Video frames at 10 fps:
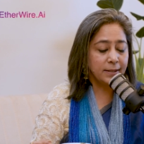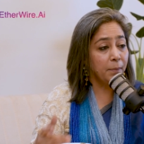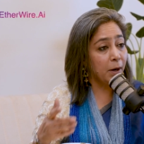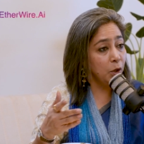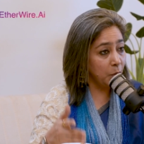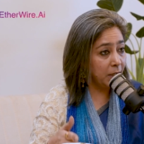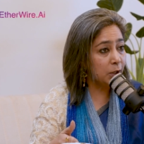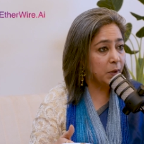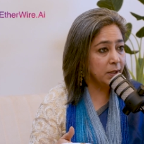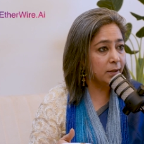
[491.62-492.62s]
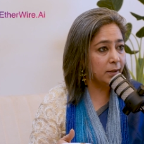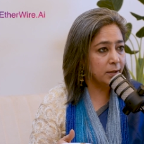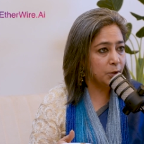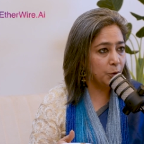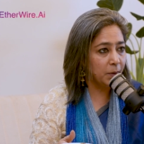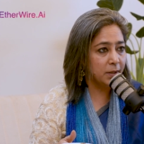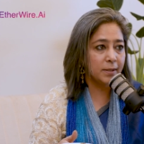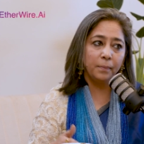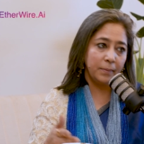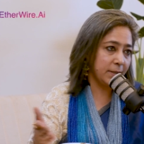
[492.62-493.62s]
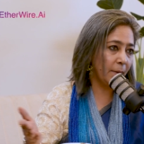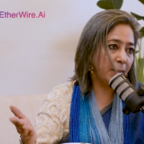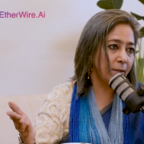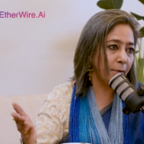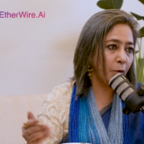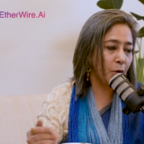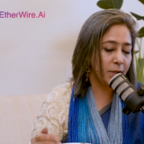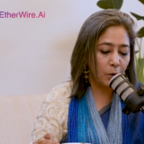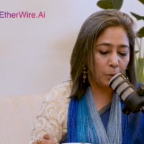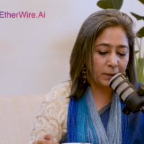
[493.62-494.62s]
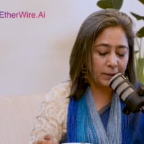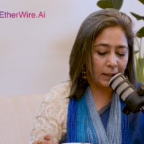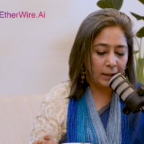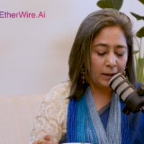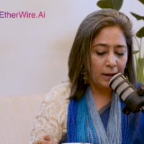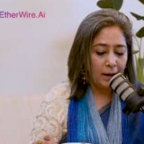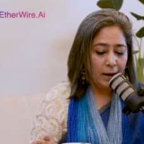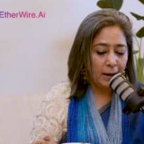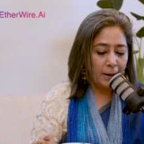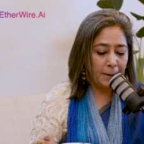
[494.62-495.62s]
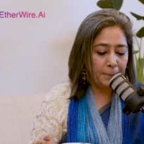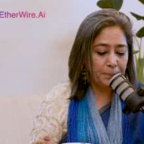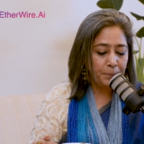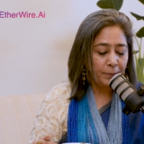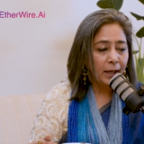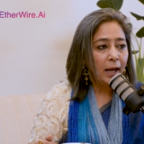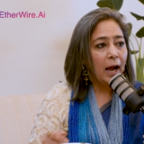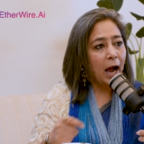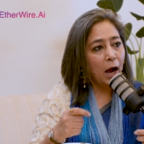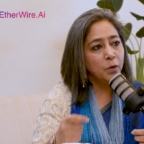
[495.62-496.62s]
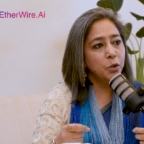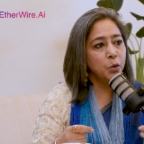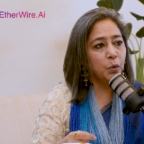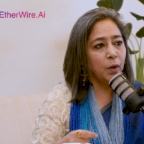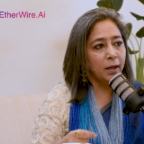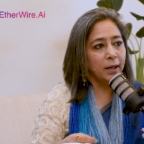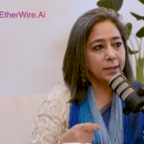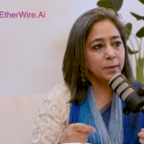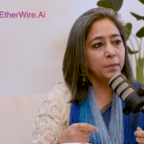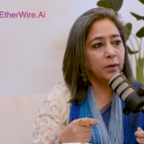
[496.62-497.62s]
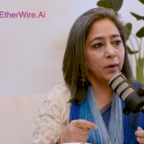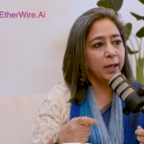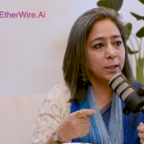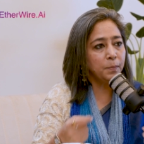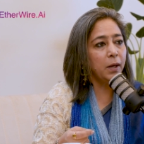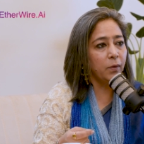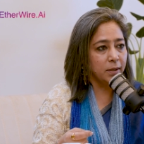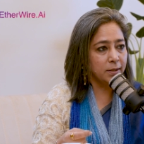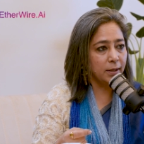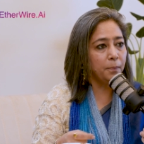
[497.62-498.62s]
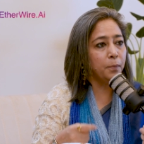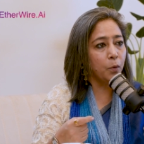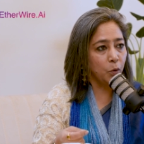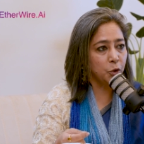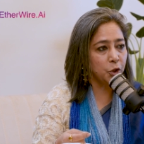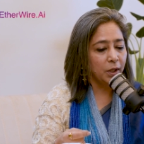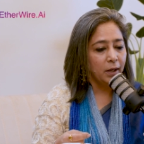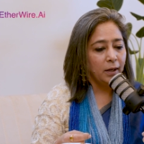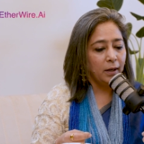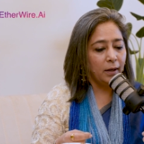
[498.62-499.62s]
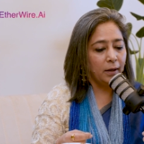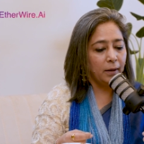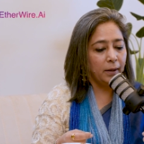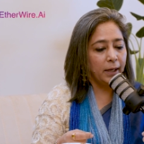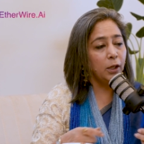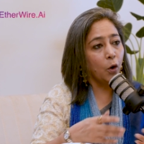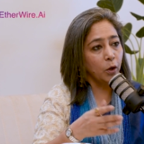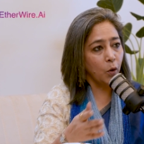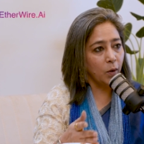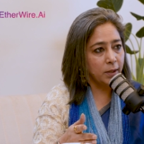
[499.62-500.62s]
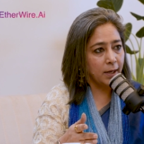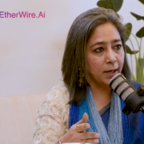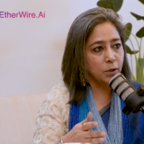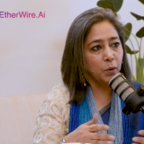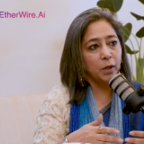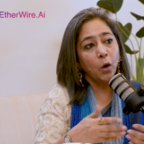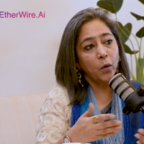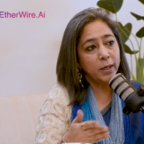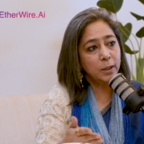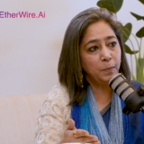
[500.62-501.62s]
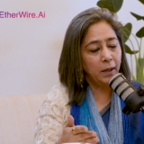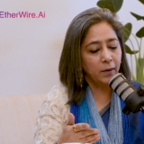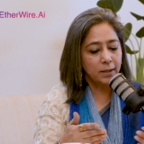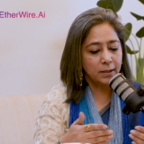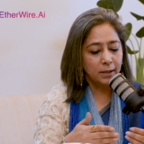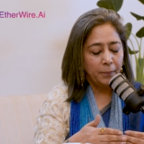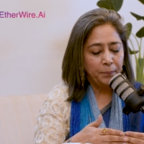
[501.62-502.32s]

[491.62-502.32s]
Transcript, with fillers: some are unique to Indian consumers. Some some is of course a global thing. Um, how do a customer experience approach uh, in your context or in your experience